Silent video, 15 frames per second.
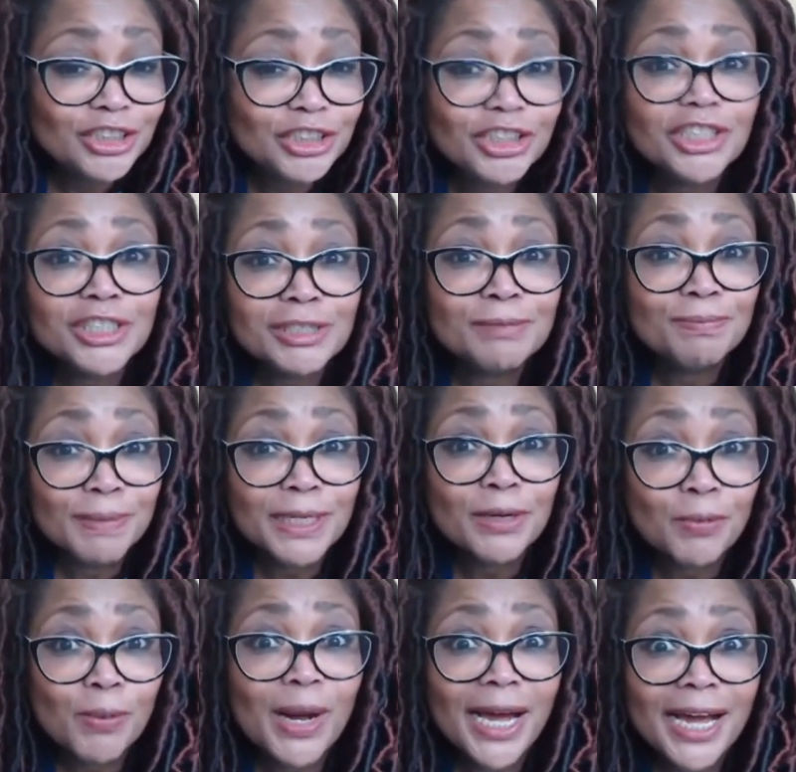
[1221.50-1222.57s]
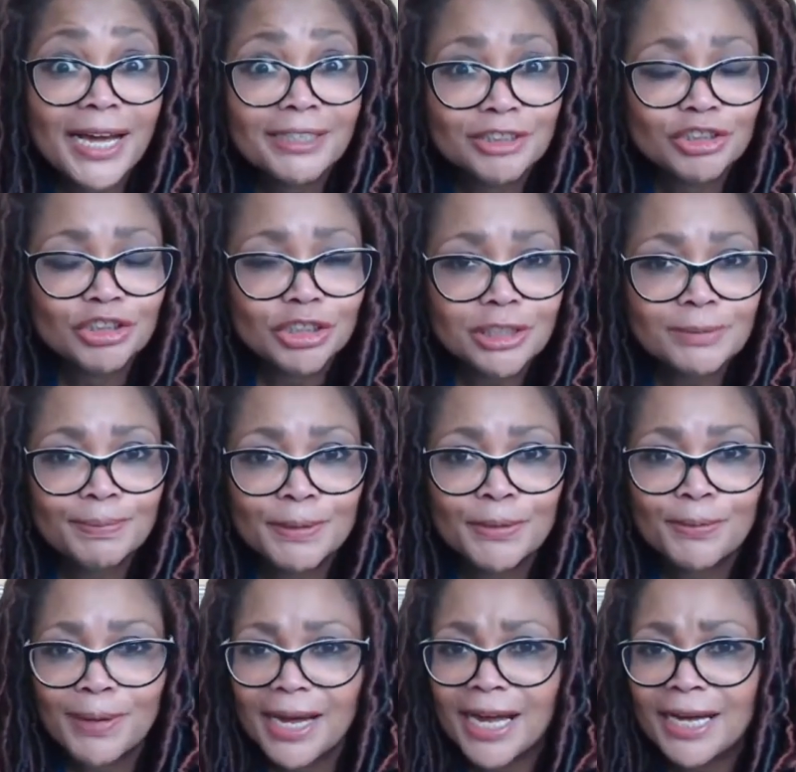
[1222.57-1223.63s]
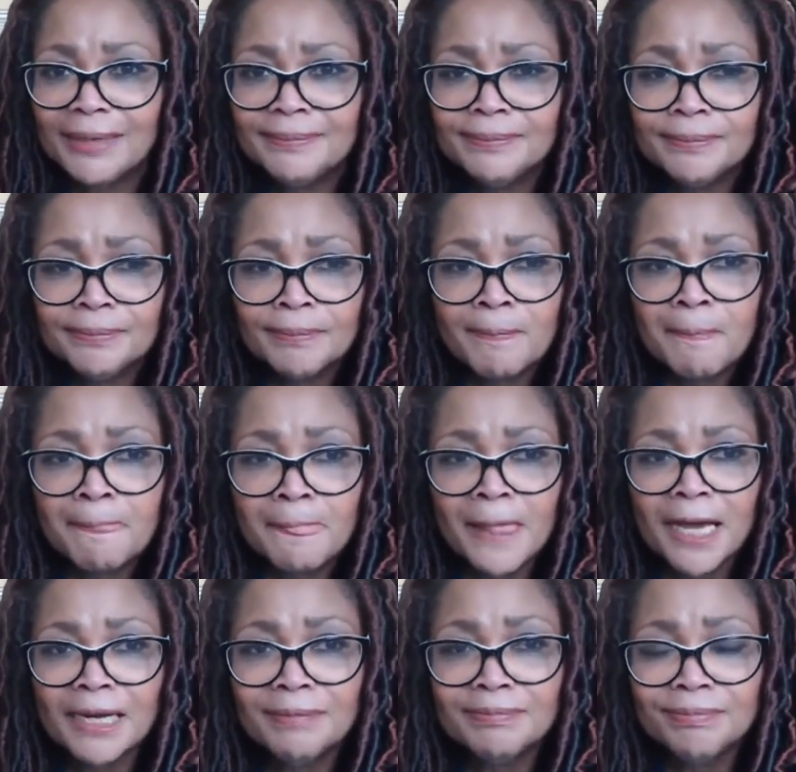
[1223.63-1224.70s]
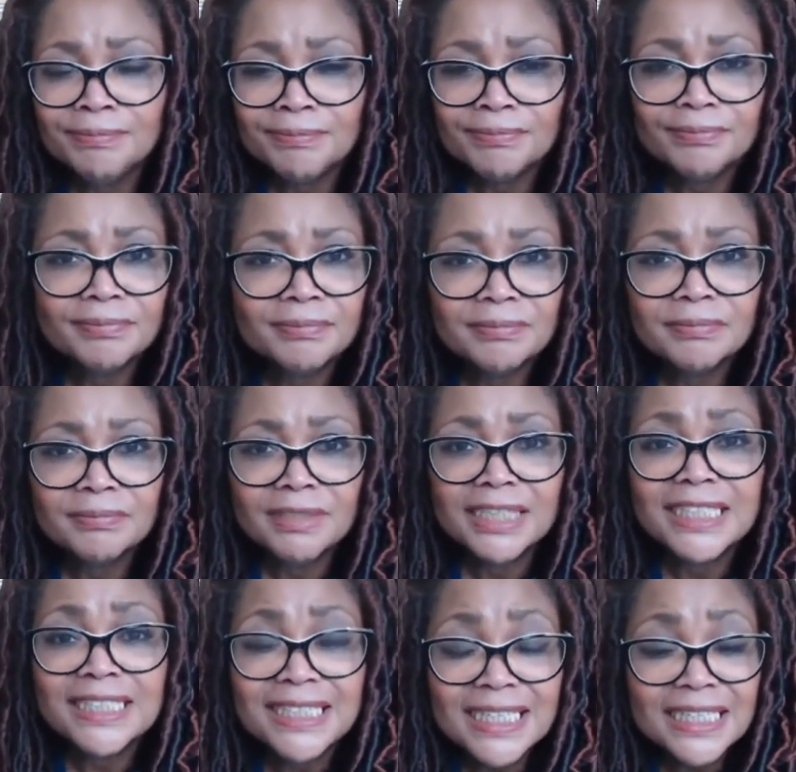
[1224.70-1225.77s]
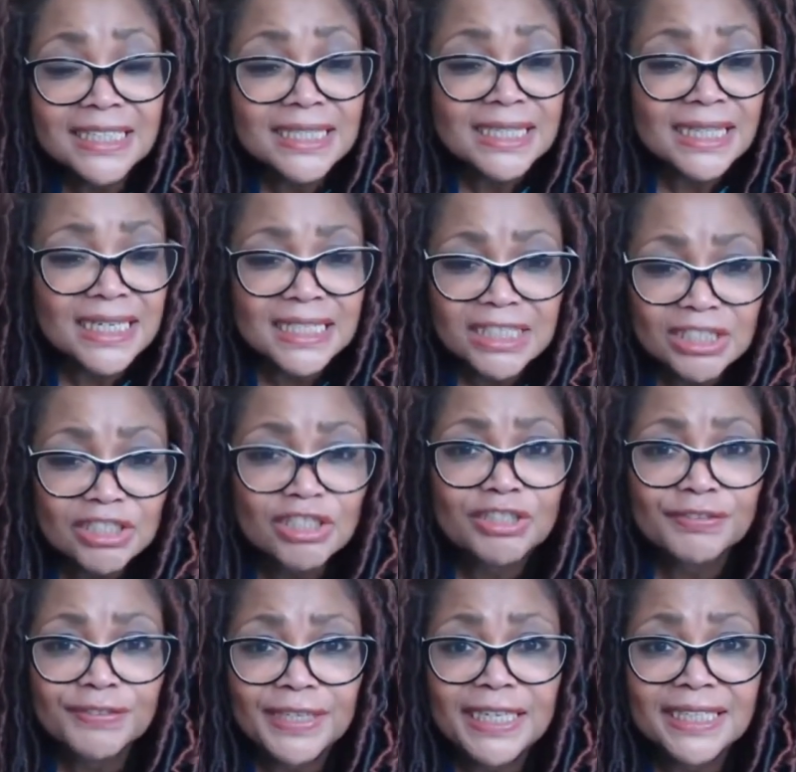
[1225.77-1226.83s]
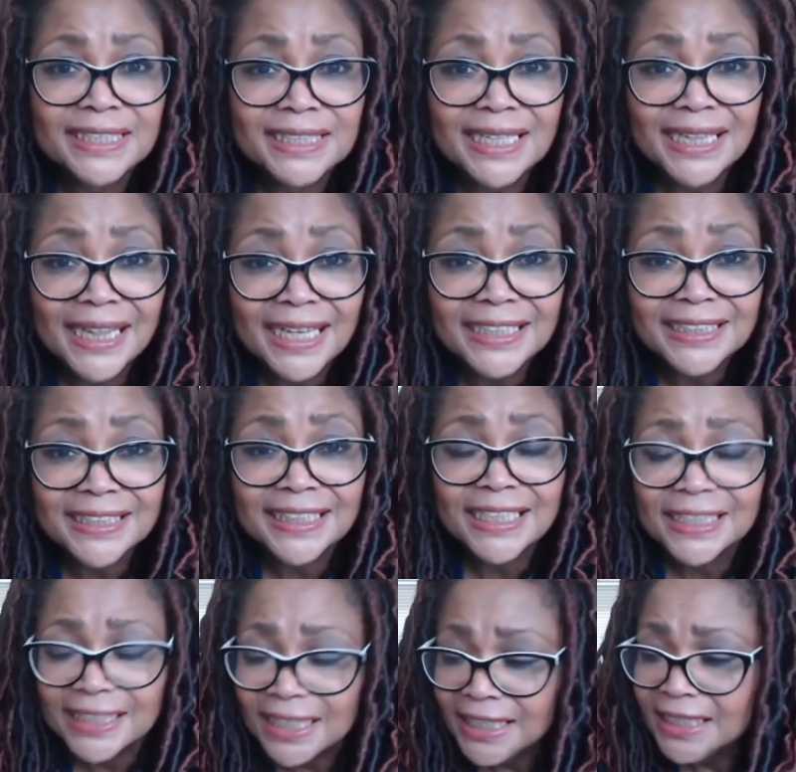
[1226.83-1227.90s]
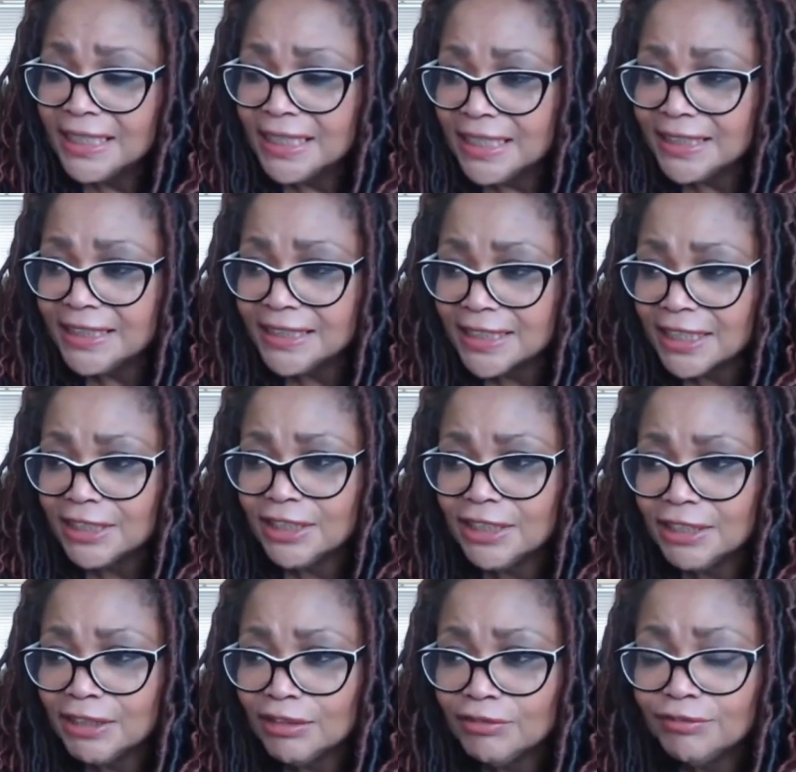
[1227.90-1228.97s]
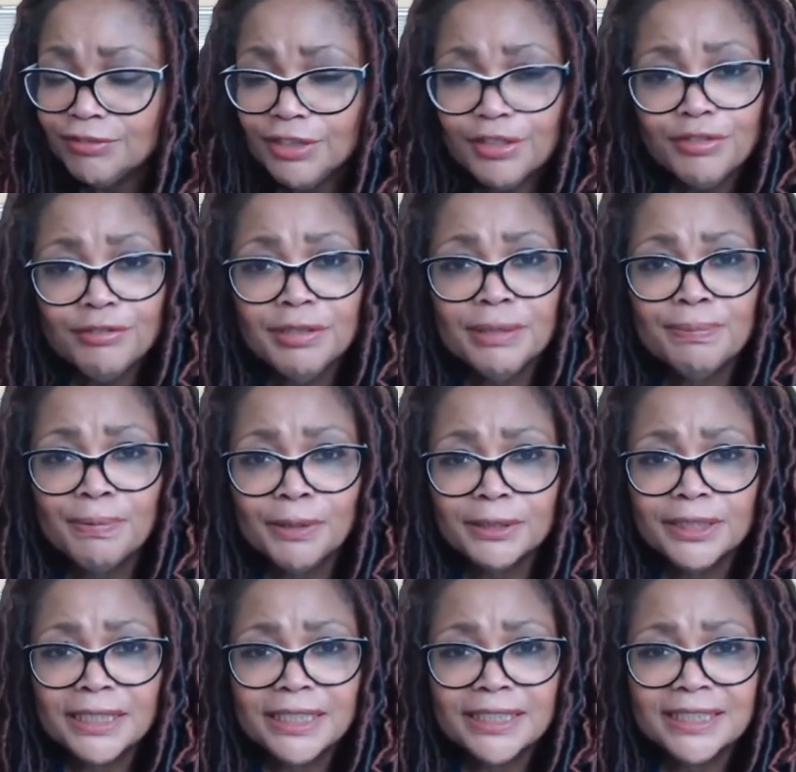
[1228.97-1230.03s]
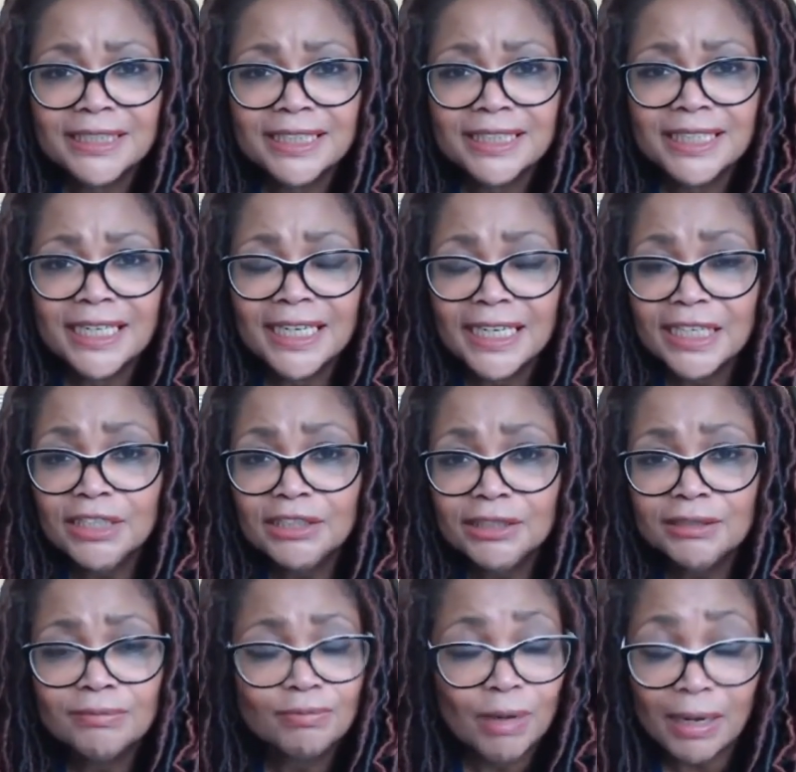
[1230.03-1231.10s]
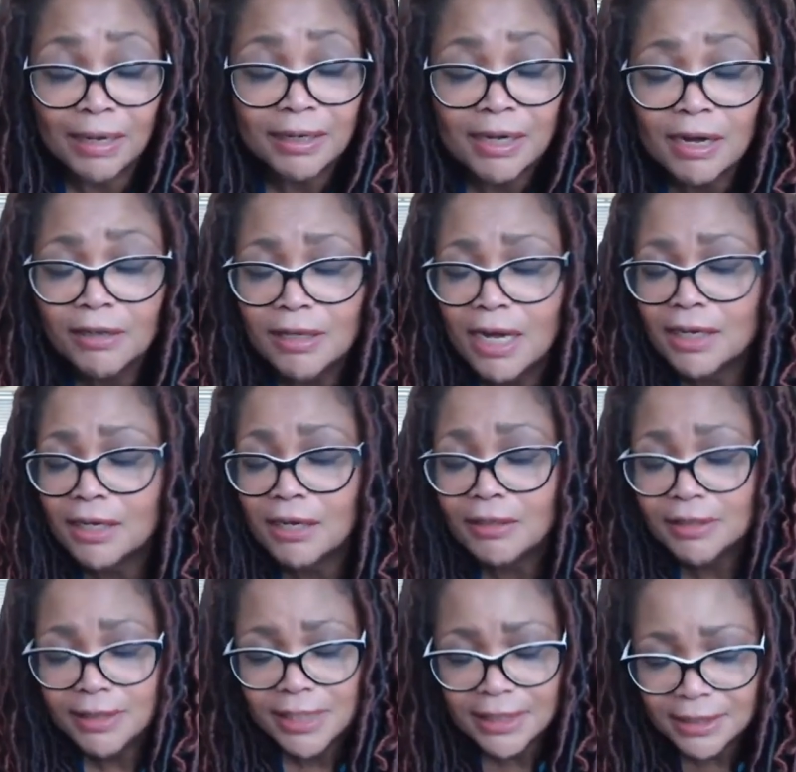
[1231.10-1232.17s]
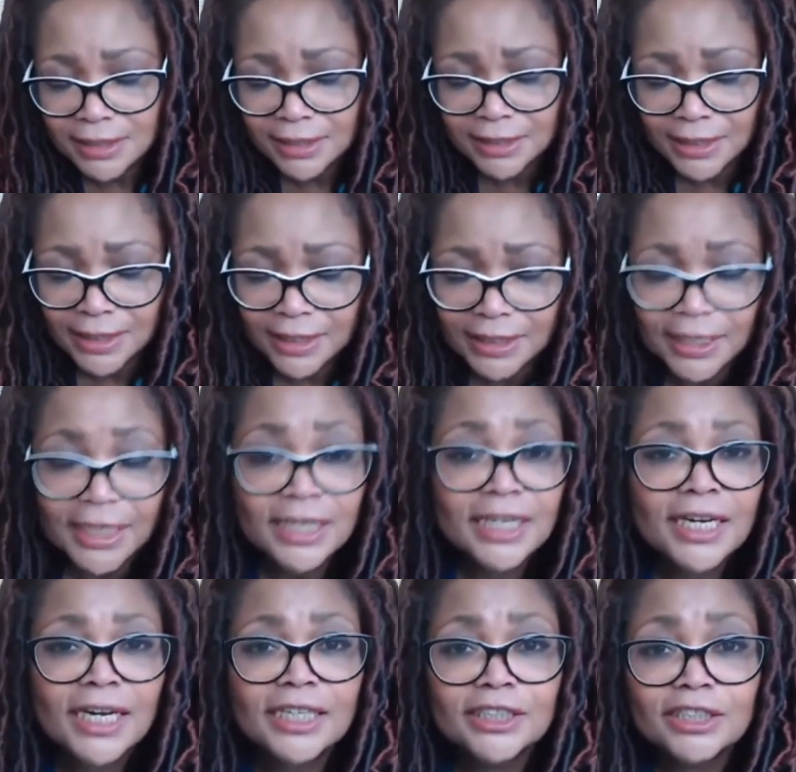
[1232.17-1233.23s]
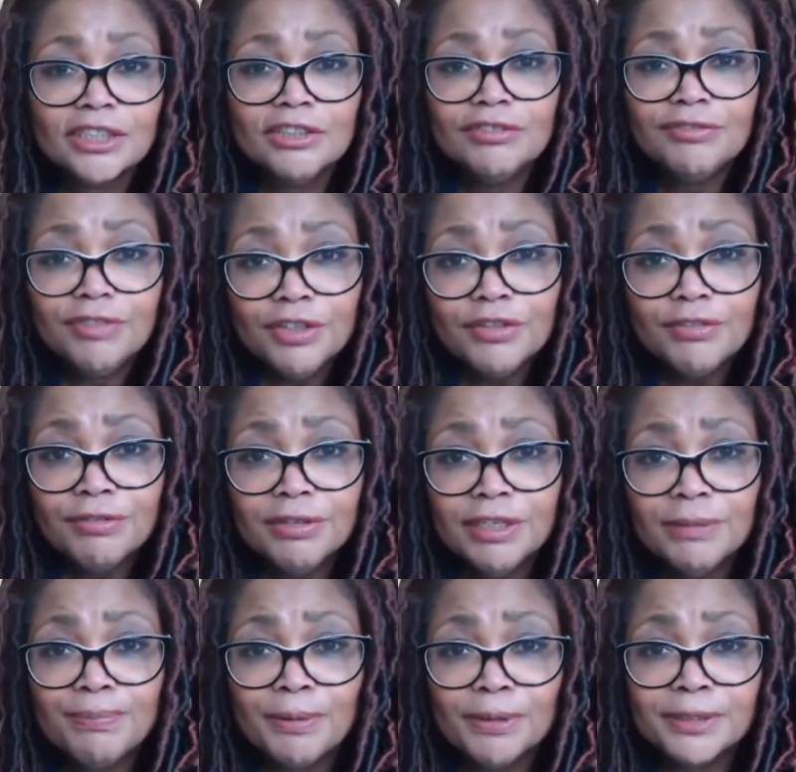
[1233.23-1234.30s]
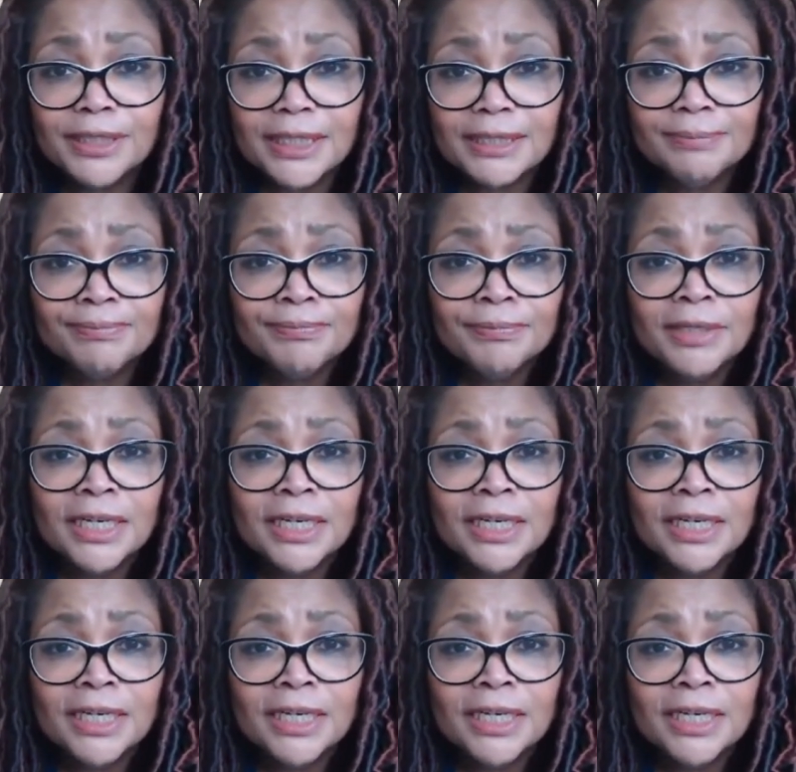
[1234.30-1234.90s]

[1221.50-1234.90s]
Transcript: just be aware. Just be aware. Because this stuff is cleansing. It's gonna run through your body. It's gonna heal it. Well, I can't say it's gonna heal it. It's gonna run through your body.